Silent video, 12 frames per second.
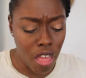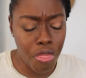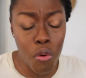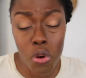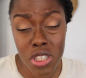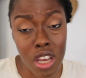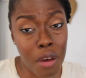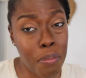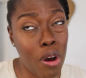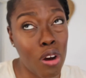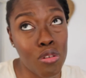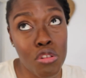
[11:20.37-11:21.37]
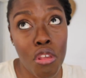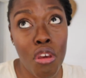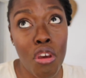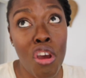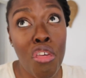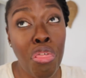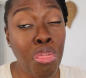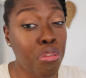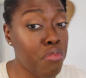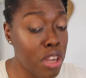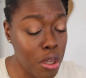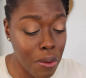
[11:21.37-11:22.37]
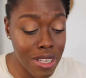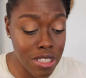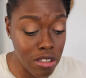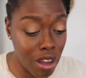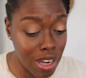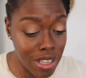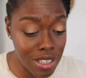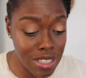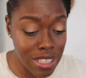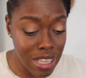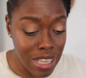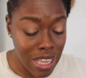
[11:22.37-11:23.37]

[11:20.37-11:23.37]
Those are about $3 US,